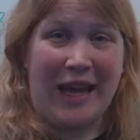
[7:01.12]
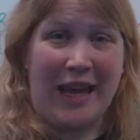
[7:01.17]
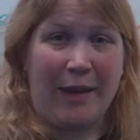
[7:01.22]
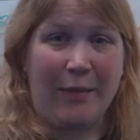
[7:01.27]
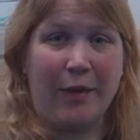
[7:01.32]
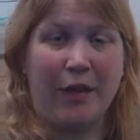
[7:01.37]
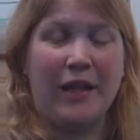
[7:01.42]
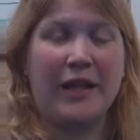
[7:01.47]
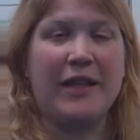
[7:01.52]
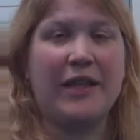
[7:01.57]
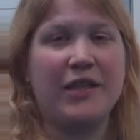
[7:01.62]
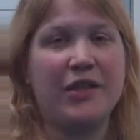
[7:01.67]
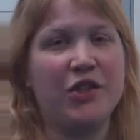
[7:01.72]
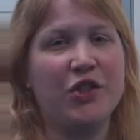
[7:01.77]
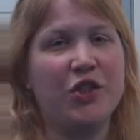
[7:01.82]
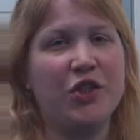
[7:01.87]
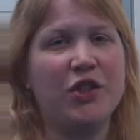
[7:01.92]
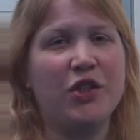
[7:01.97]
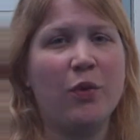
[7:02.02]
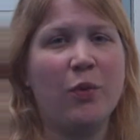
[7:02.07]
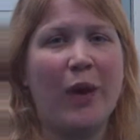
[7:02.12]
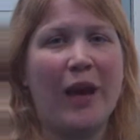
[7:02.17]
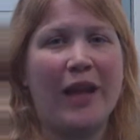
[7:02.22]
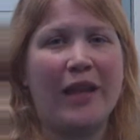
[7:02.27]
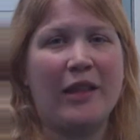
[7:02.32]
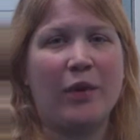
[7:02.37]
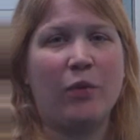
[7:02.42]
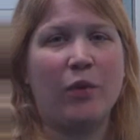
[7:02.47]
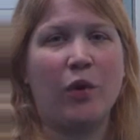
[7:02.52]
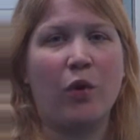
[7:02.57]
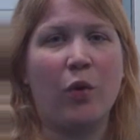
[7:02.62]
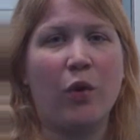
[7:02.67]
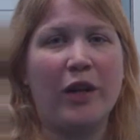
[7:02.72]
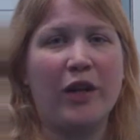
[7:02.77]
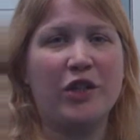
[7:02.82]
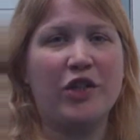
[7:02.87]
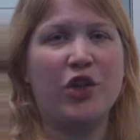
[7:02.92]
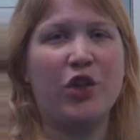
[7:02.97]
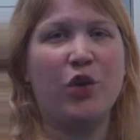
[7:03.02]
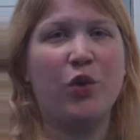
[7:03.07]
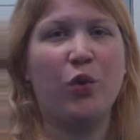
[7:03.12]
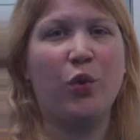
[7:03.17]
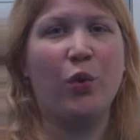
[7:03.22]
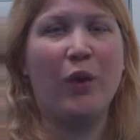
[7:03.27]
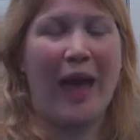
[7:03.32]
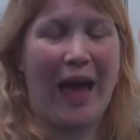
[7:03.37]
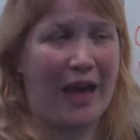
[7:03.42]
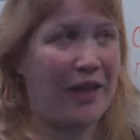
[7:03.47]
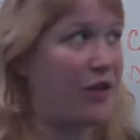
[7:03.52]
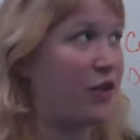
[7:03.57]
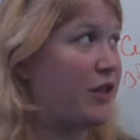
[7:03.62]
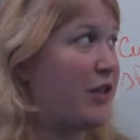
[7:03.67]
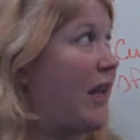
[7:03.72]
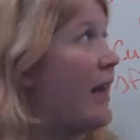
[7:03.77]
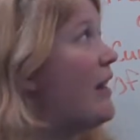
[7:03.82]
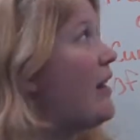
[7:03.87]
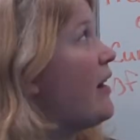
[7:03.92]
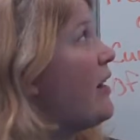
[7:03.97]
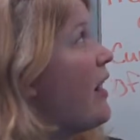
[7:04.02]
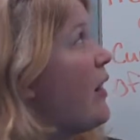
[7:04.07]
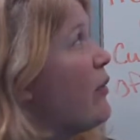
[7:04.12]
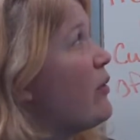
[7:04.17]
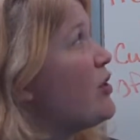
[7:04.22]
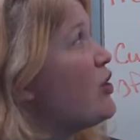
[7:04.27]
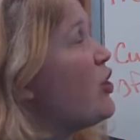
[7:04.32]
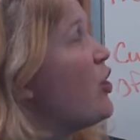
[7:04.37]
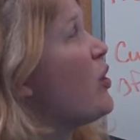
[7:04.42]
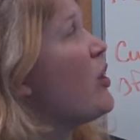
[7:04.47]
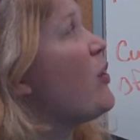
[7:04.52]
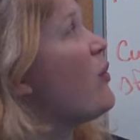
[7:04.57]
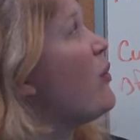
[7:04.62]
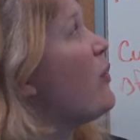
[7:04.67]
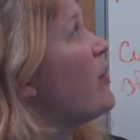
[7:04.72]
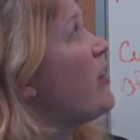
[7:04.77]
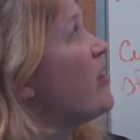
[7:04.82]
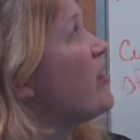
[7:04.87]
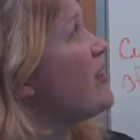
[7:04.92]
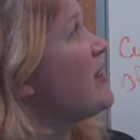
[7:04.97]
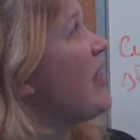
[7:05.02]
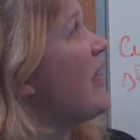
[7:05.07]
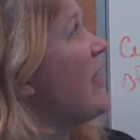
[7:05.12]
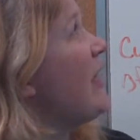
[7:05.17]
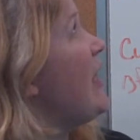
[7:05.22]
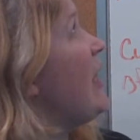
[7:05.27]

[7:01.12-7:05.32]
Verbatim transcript: table, and this is just a way that we're going to gather data, and I will show you what one looks like